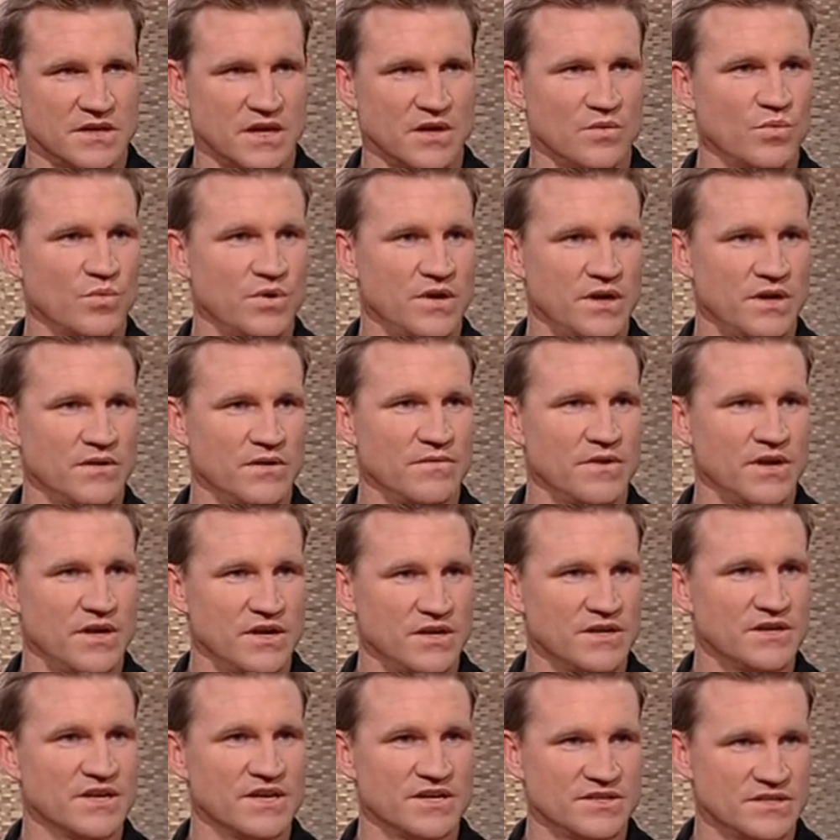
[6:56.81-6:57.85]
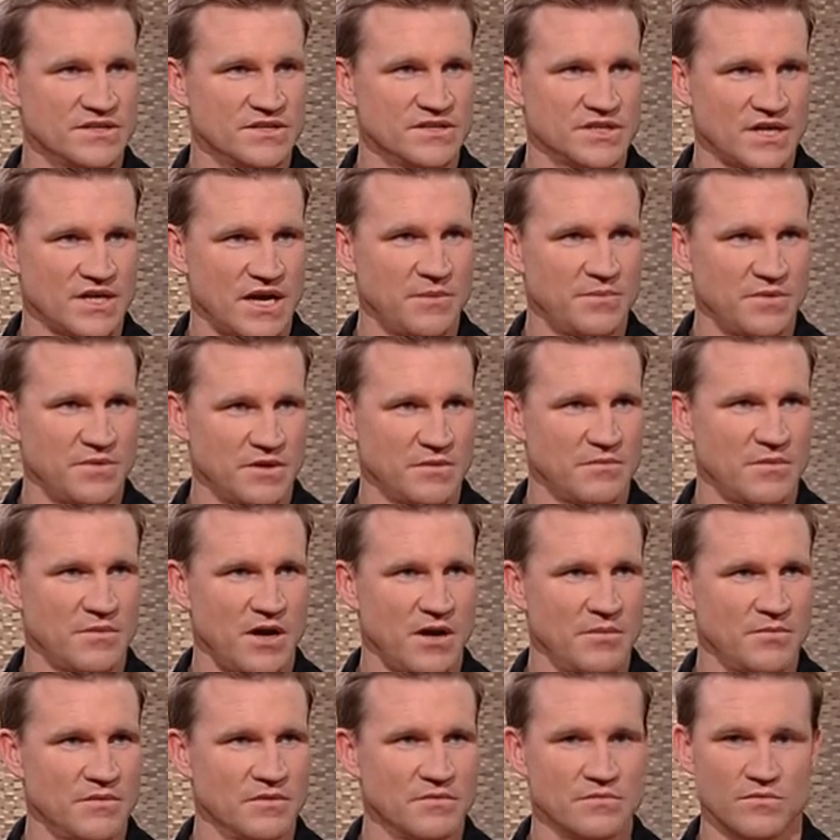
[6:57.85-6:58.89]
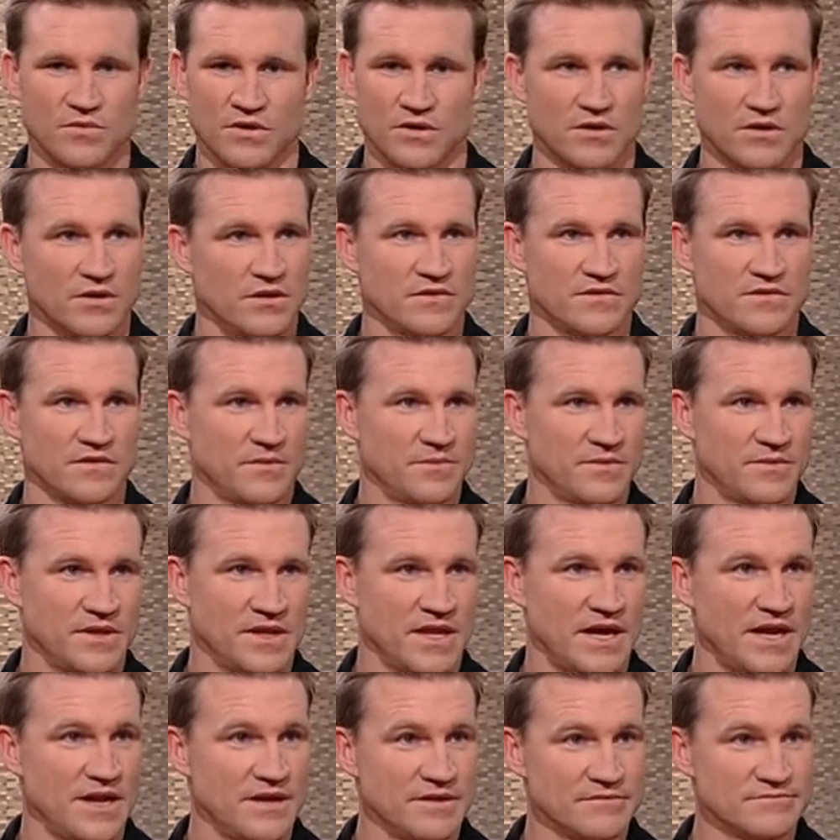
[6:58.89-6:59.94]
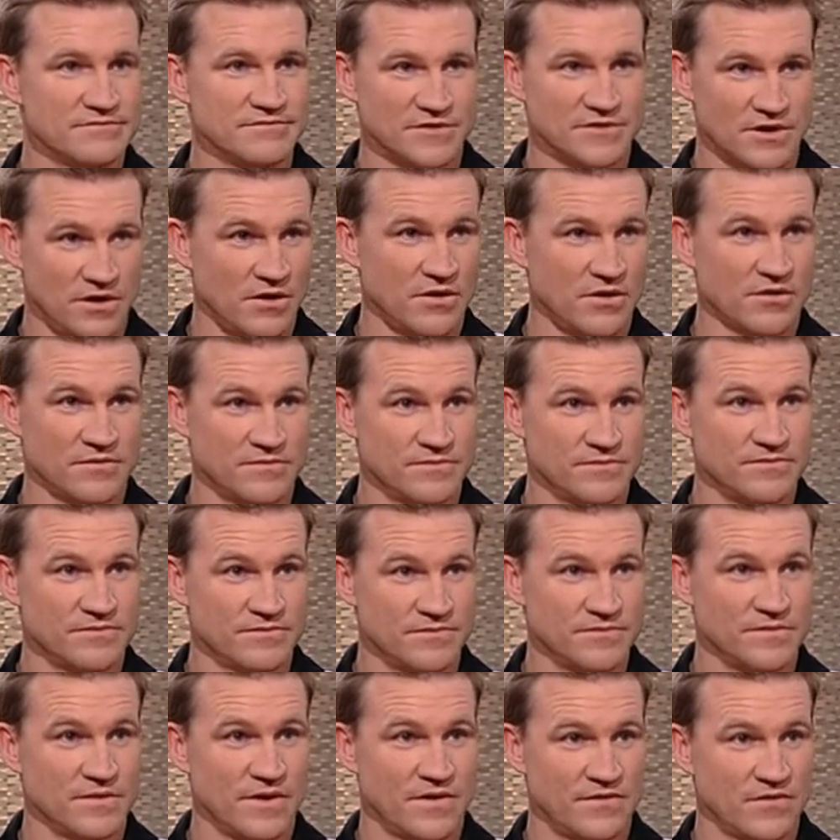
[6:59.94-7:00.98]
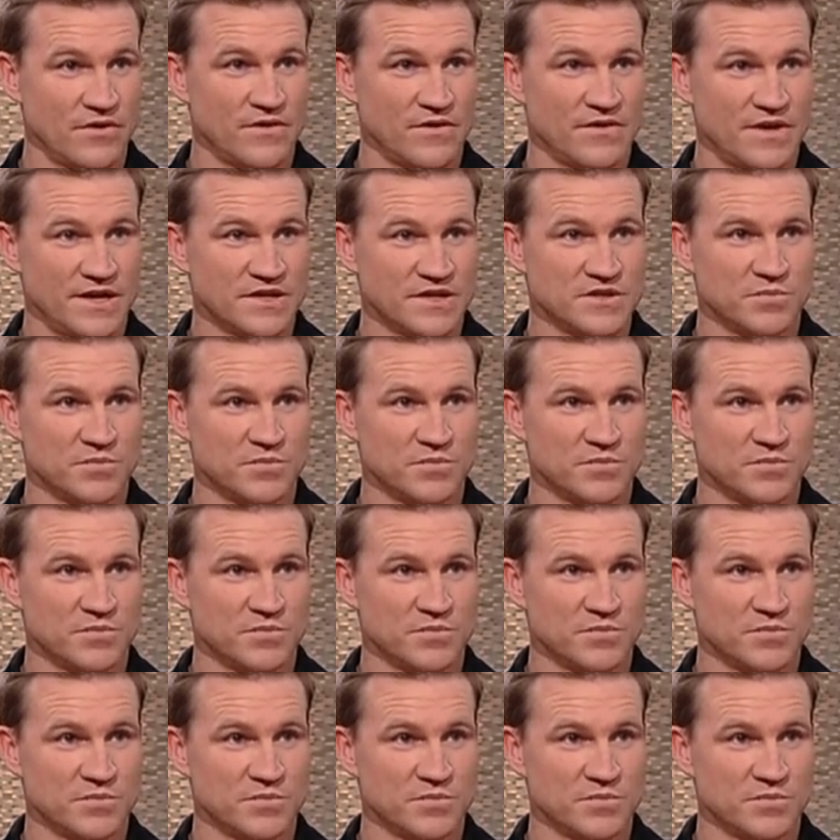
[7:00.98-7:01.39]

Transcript: And we're in decent shape at the moment. We're not at the top of the ladder. Geelong have got that